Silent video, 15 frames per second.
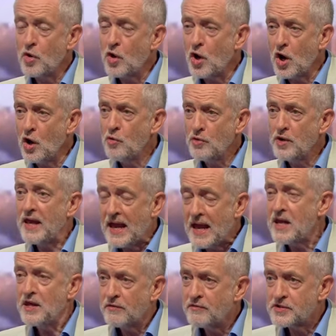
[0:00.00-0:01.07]
We're only
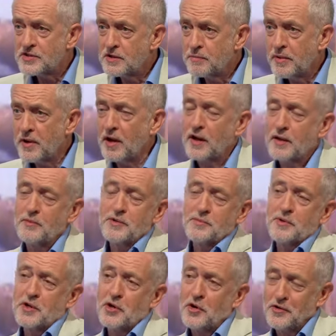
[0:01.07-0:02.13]
any of us in Parliament
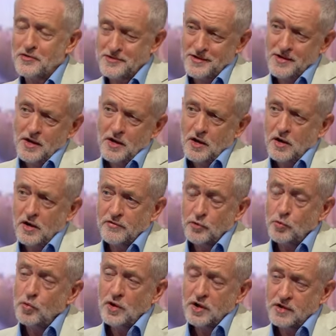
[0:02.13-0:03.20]
because of
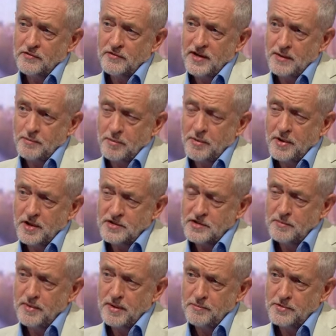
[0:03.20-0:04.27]
the work of Labour mm.
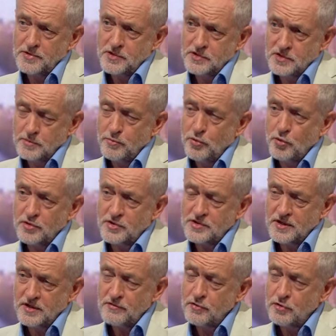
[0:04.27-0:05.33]
Party members and
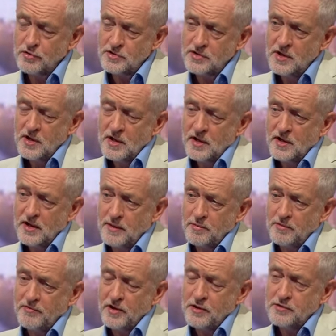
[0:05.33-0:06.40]
supporters and, of course,
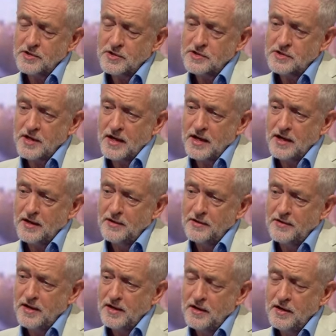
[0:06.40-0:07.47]
Labour voters.
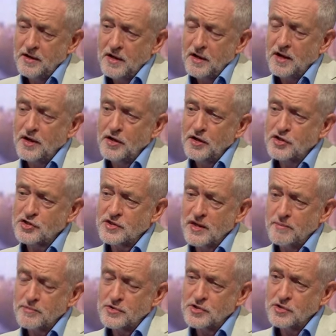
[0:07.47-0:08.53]
And uh, I urge
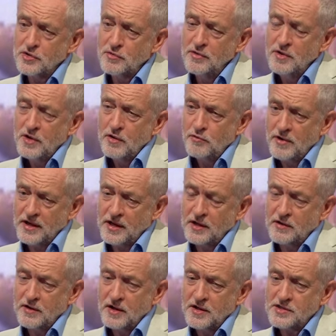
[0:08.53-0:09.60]
them to
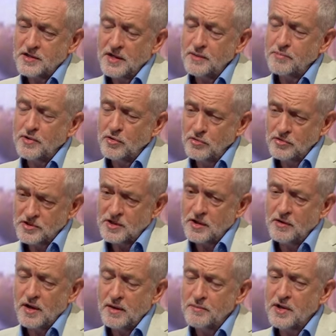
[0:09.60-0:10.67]
recognise that. But
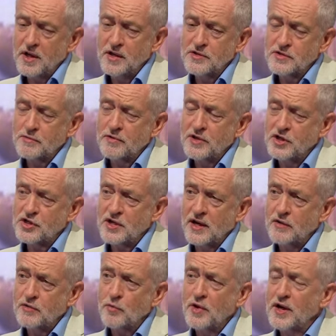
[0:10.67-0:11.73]
also, I'm keen to reach
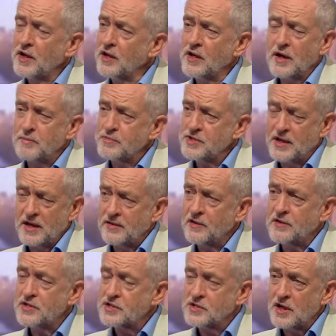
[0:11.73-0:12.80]
out. We're going to come
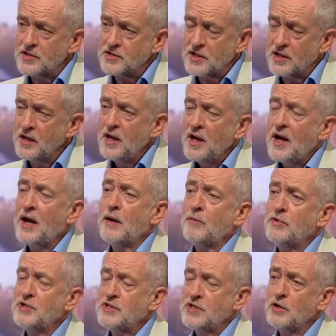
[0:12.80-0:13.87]
together discussing how
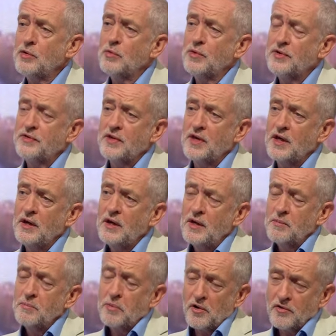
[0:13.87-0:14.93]
we deal with the
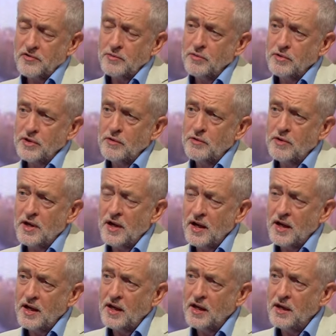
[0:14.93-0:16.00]
possible UK
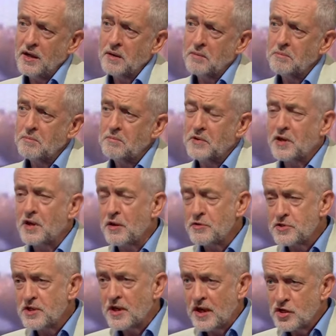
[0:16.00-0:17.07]
um,
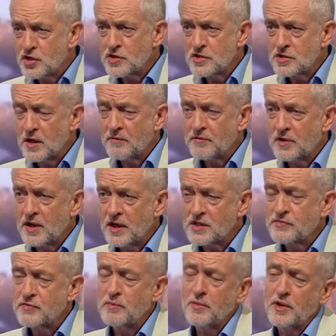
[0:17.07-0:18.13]
negotiations over the
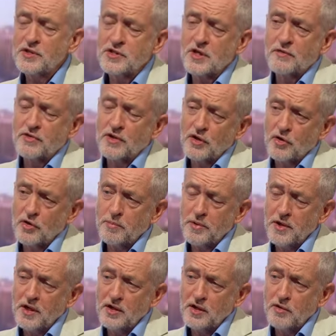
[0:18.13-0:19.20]
next few months over the
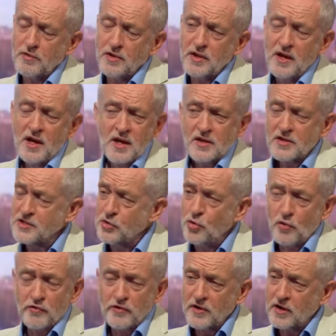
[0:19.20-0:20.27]
European Union. Mm. There's an
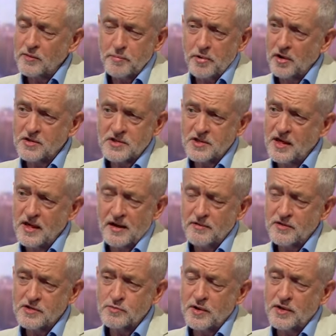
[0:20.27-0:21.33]
awful lot of policy
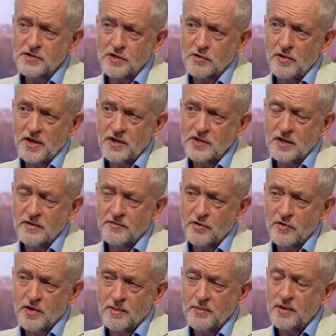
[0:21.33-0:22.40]
areas where there's a great deal of
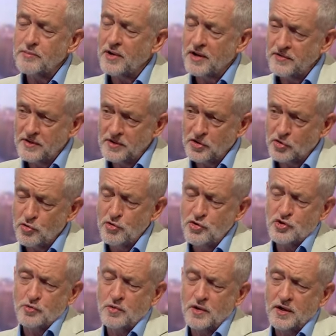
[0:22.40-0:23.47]
agreement, but I think the
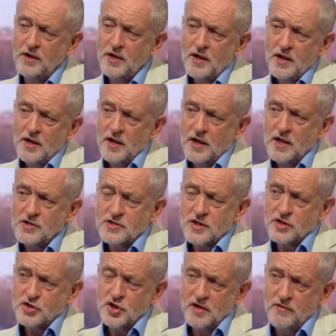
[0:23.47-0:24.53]
crucial one is
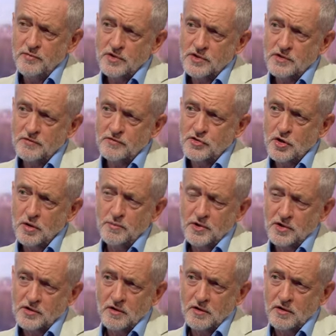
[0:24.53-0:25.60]
the achievement of John
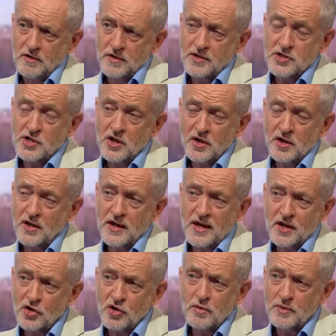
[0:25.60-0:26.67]
McDonnell in turning
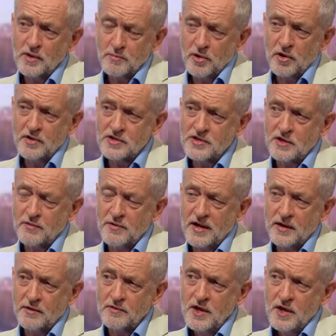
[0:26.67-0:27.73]
economic policy
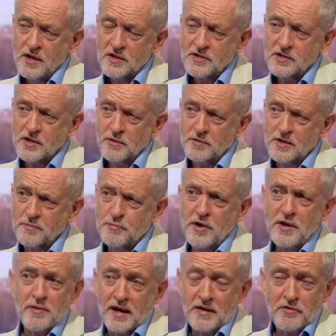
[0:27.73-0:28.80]
around so that
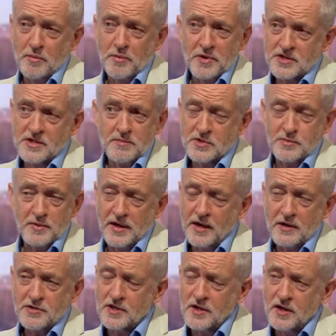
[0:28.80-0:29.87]
pretty well everybody seems to be
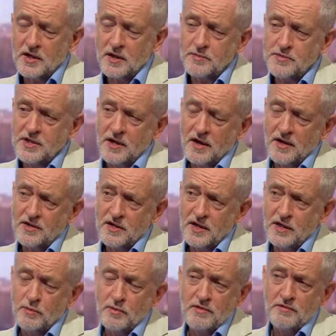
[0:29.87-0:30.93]
now signed up to the idea
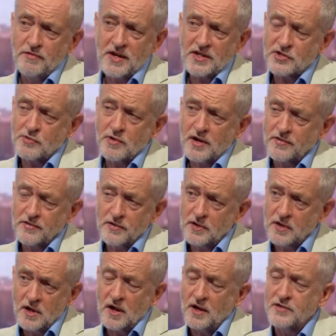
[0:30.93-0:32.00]
you invest rather
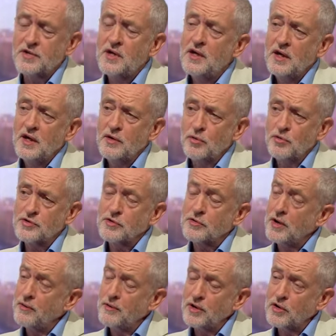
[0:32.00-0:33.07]
than cut in order to
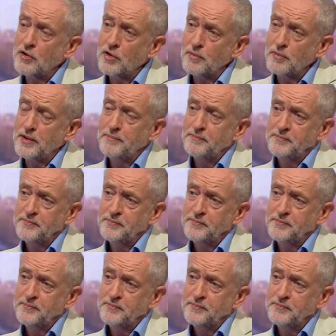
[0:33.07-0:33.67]
grow our economy.